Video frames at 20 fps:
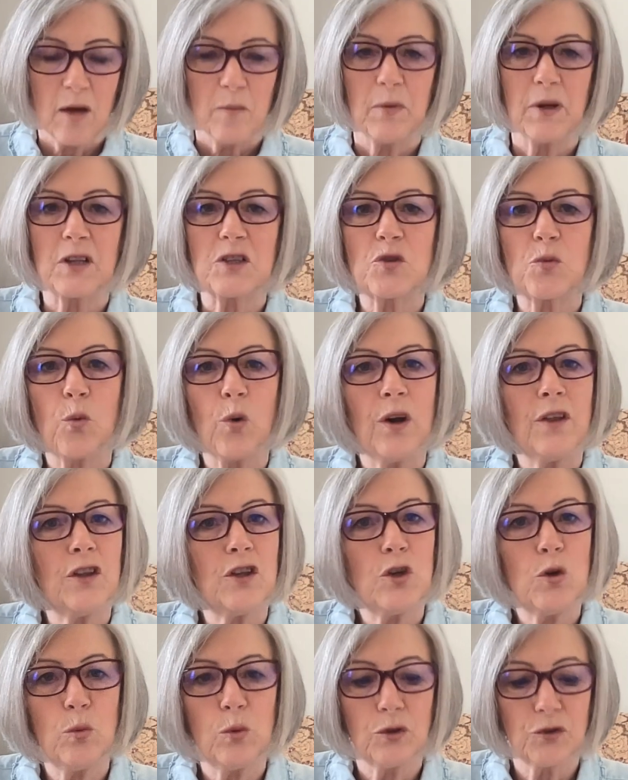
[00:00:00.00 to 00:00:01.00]
but it's one
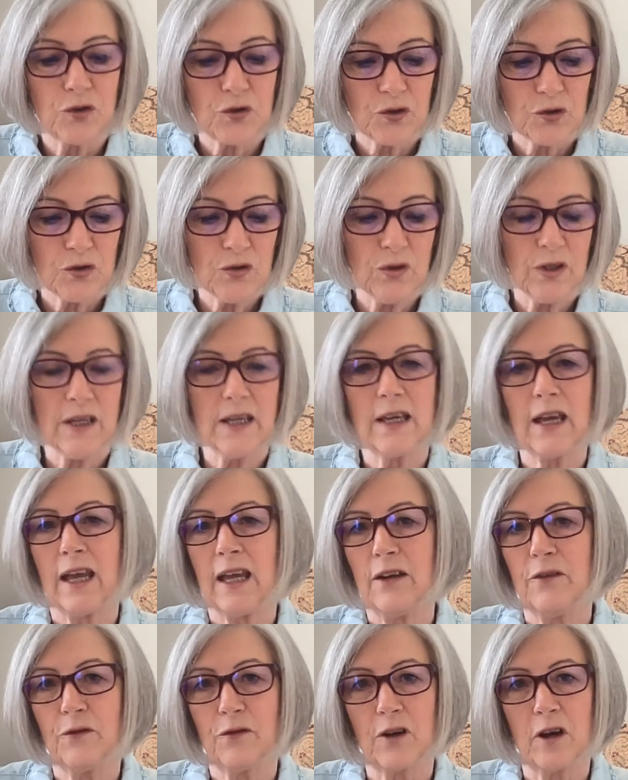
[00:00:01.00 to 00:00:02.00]
that you will truly
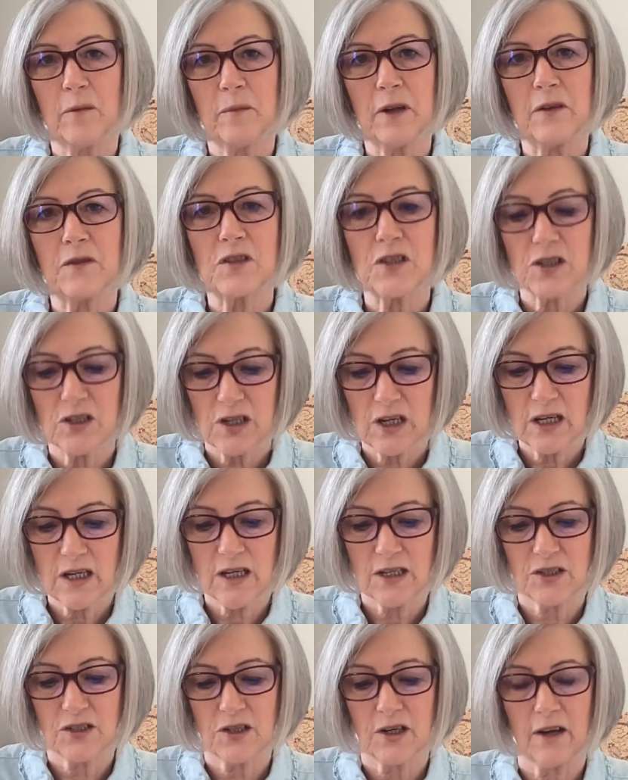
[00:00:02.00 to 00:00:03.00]
gain from if
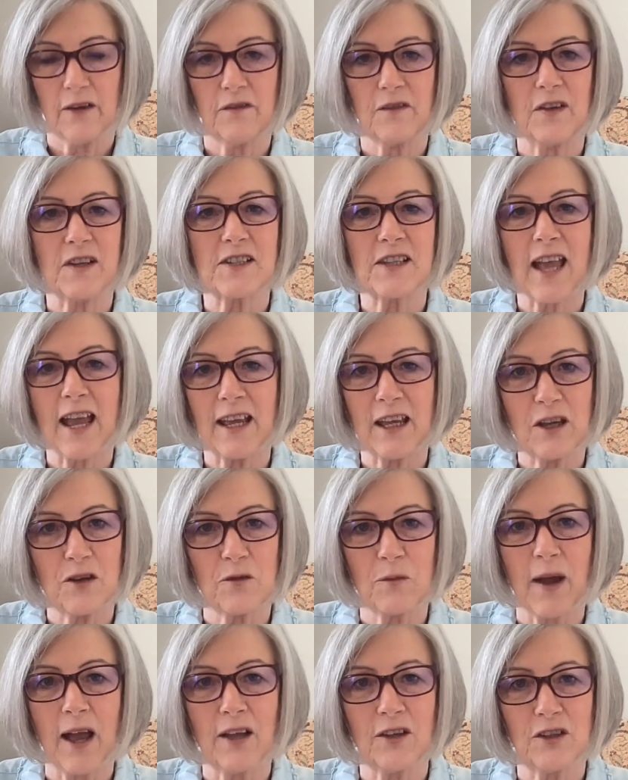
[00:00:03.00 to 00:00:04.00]
stinky stuff is hanging
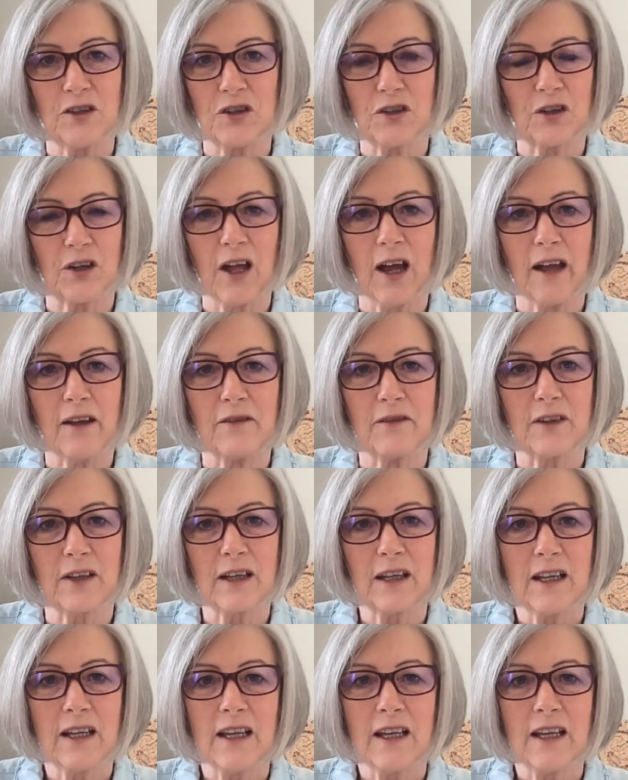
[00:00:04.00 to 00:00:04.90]
around in your life.